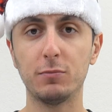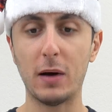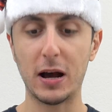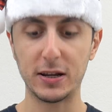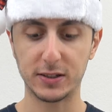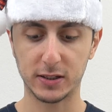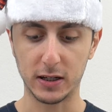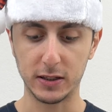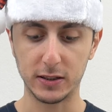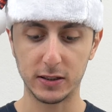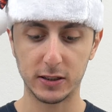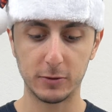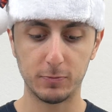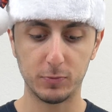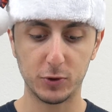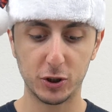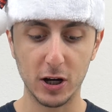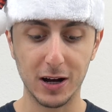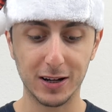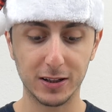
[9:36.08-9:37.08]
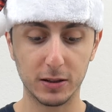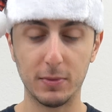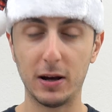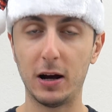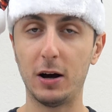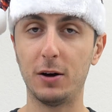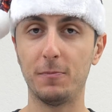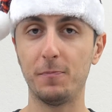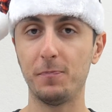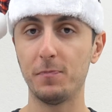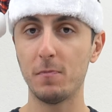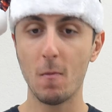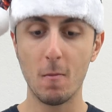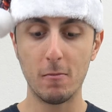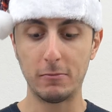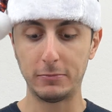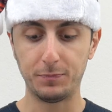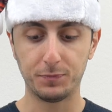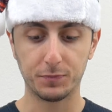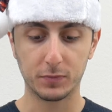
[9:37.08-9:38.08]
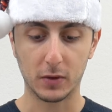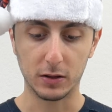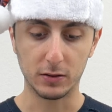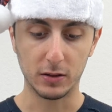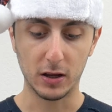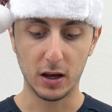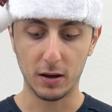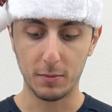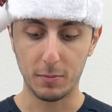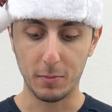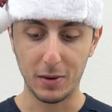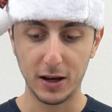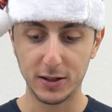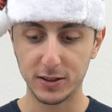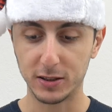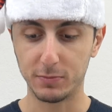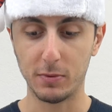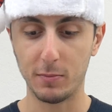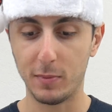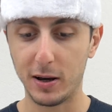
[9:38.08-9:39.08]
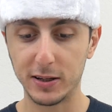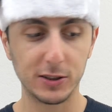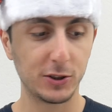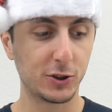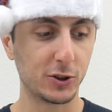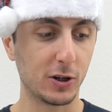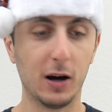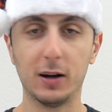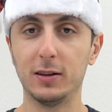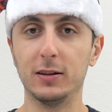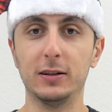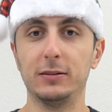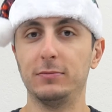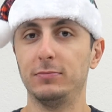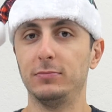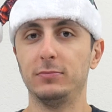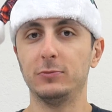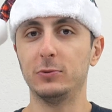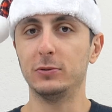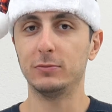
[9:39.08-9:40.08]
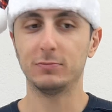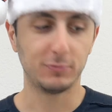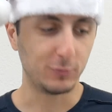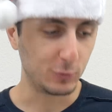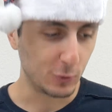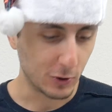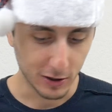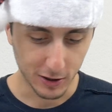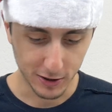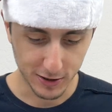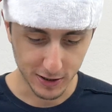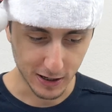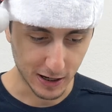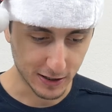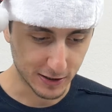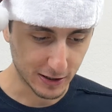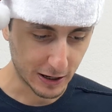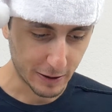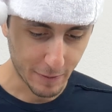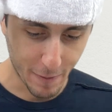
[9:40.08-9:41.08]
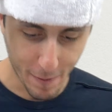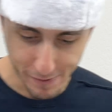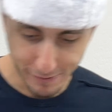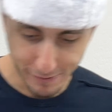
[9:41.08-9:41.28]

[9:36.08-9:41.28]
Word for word: Baskets. Check them out. They make some amazing chocolate. What, what else can I say?